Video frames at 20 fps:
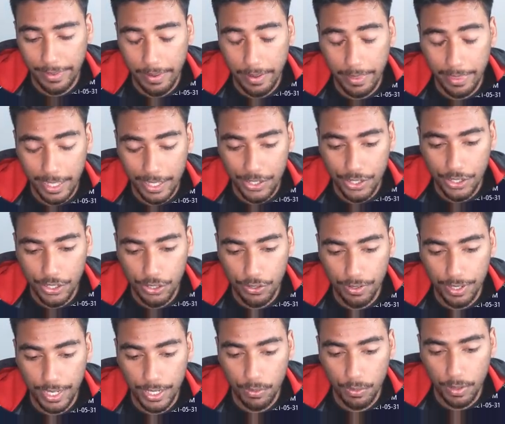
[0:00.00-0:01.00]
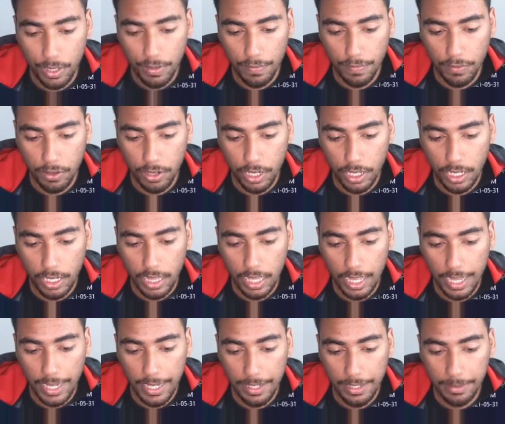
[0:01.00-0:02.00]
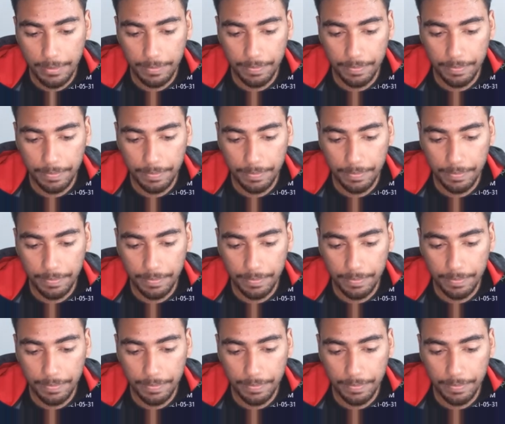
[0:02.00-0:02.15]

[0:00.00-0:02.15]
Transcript: let's just create one for our client.